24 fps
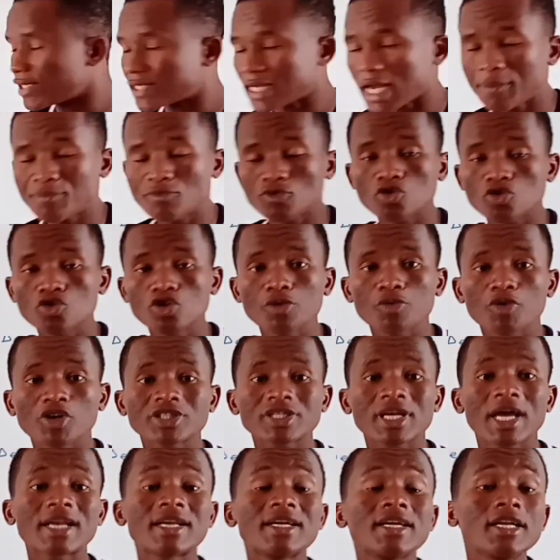the type 2
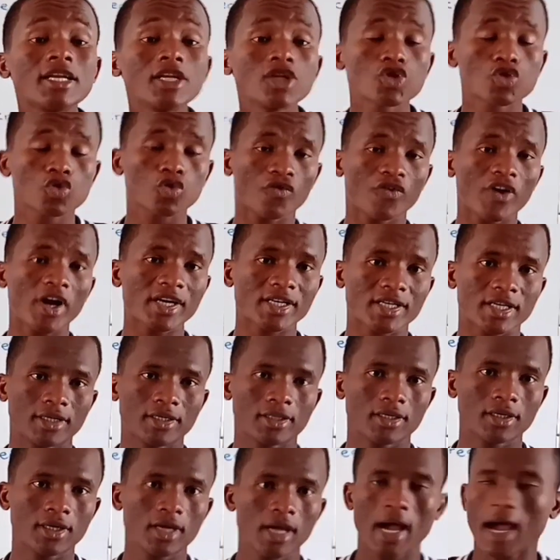pneumocyte release
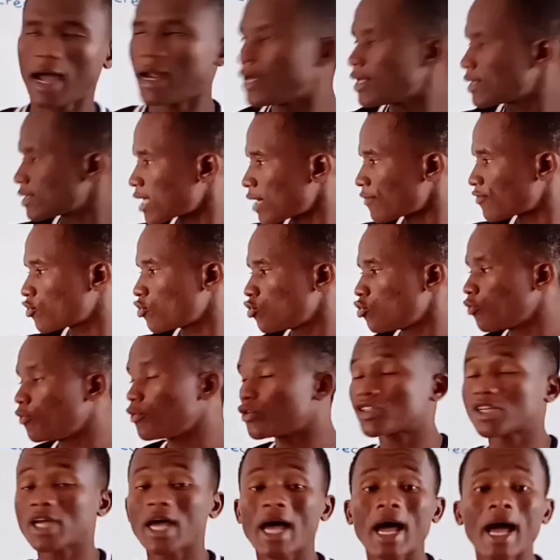surfactant, and these type 2
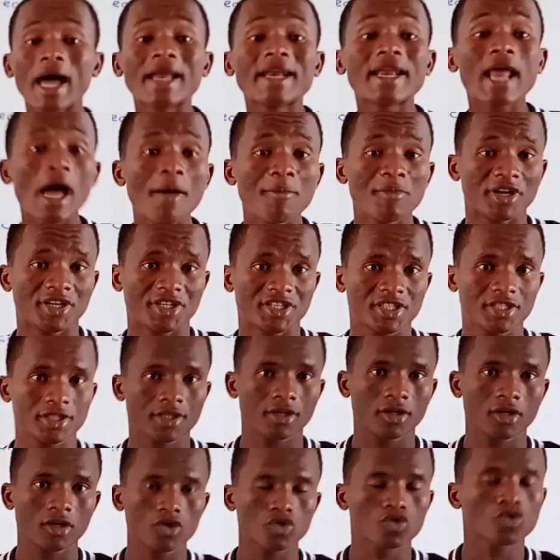pneumocytes are damaged,
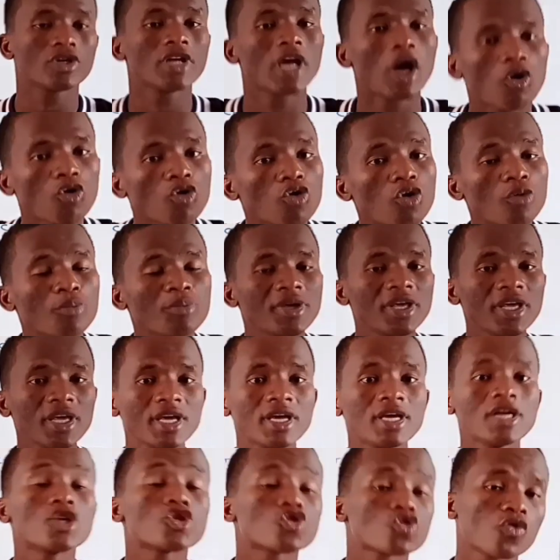so there will not
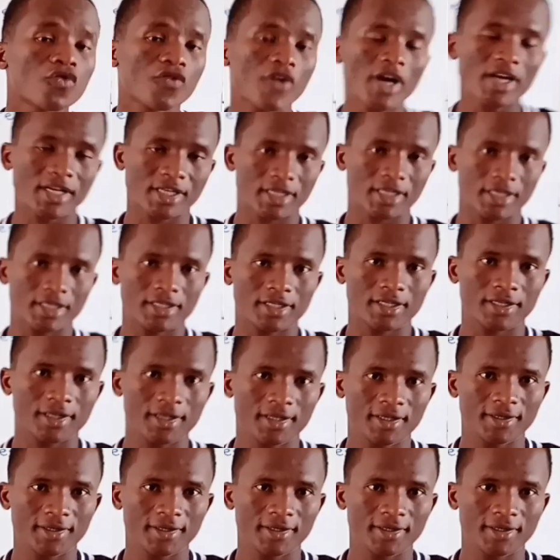be surfactant.